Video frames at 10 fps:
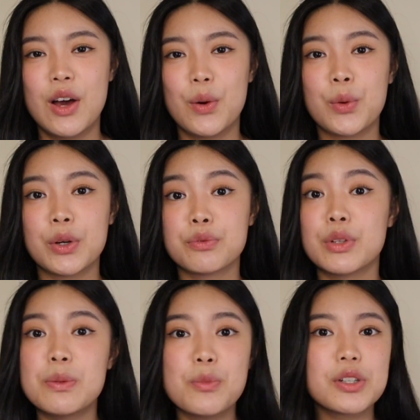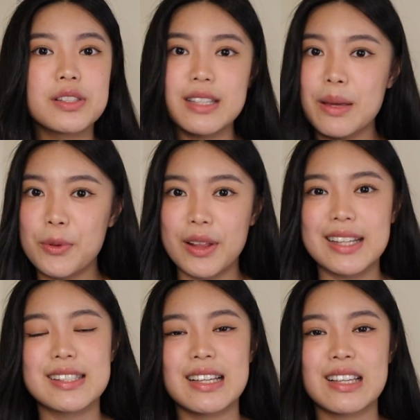Or read more sample
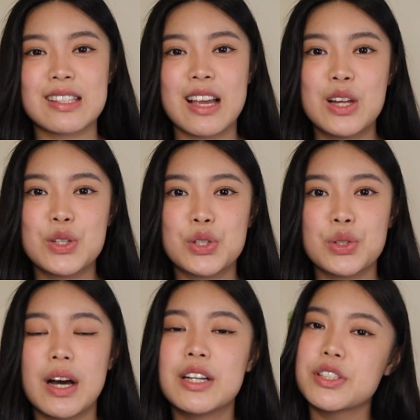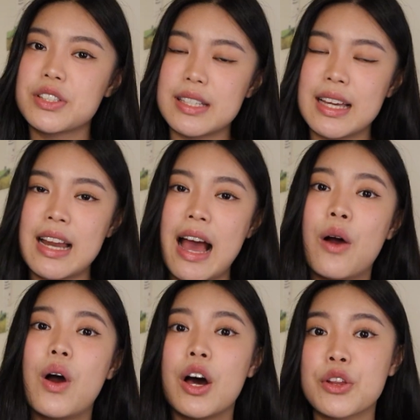essays to understand
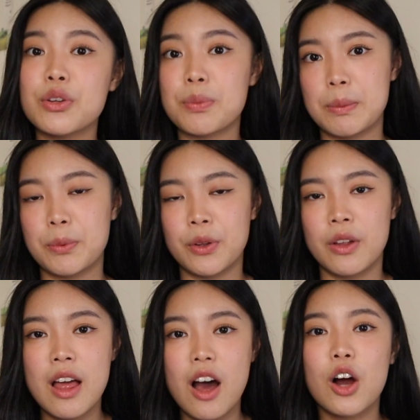how other people